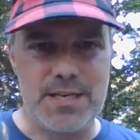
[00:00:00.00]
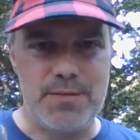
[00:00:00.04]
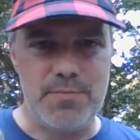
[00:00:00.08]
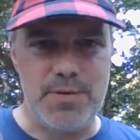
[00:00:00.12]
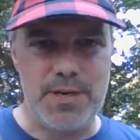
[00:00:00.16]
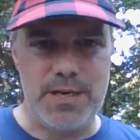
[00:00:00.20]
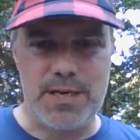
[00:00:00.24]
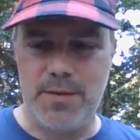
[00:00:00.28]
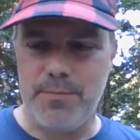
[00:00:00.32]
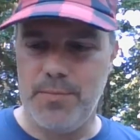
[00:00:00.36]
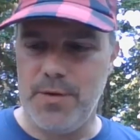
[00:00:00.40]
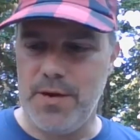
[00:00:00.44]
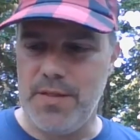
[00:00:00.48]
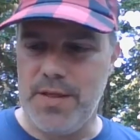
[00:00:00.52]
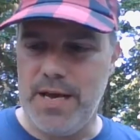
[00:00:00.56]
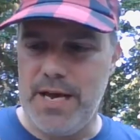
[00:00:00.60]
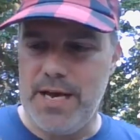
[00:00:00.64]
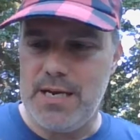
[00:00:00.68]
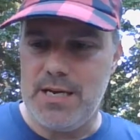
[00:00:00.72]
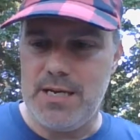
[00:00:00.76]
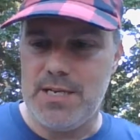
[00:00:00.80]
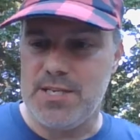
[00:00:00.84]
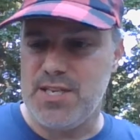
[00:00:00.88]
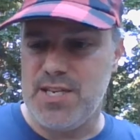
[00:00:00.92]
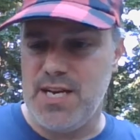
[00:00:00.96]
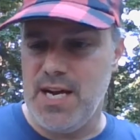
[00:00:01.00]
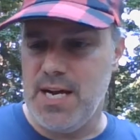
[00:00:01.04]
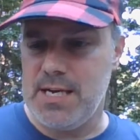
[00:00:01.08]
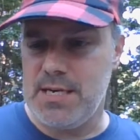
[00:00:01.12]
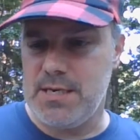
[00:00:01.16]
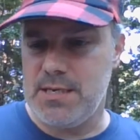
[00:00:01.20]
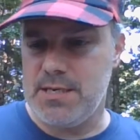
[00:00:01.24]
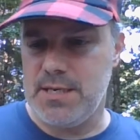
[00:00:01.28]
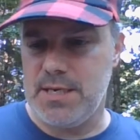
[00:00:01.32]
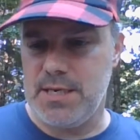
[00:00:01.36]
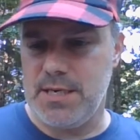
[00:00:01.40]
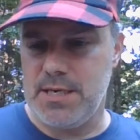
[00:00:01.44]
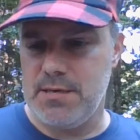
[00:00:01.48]
pick up on that. It's
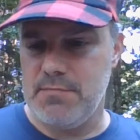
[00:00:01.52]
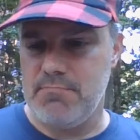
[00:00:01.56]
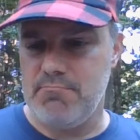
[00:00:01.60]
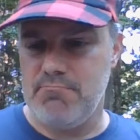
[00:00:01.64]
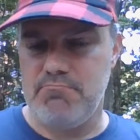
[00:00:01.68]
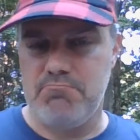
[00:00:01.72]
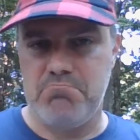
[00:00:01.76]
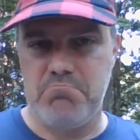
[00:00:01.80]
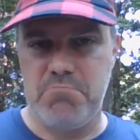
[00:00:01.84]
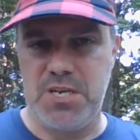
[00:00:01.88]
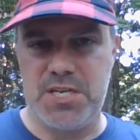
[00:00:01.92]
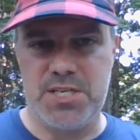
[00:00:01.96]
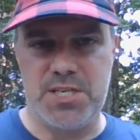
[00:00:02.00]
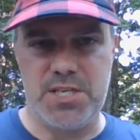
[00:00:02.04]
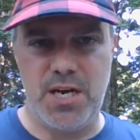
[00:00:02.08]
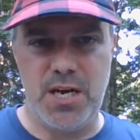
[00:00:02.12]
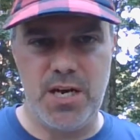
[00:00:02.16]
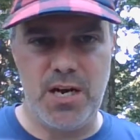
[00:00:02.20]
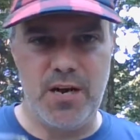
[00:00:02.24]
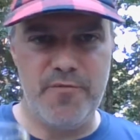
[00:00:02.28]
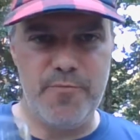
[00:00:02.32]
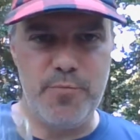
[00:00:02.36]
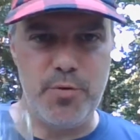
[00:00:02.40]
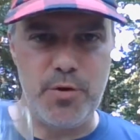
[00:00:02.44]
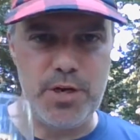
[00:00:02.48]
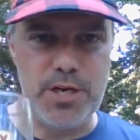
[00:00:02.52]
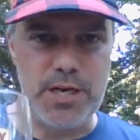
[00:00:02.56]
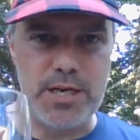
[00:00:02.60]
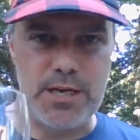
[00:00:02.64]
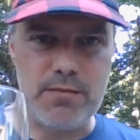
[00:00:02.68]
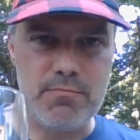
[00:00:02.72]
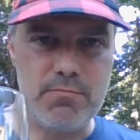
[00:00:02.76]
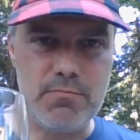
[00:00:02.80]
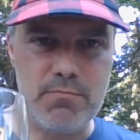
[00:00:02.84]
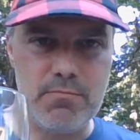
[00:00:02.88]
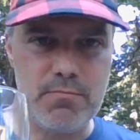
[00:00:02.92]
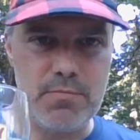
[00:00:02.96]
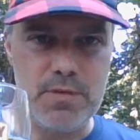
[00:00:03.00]
not off-putting.
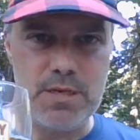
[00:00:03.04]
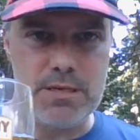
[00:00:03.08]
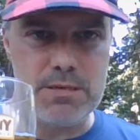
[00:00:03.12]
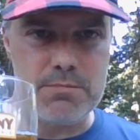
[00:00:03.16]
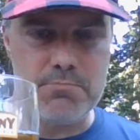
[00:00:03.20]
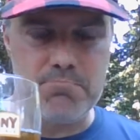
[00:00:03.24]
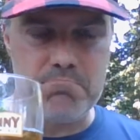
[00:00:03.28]
It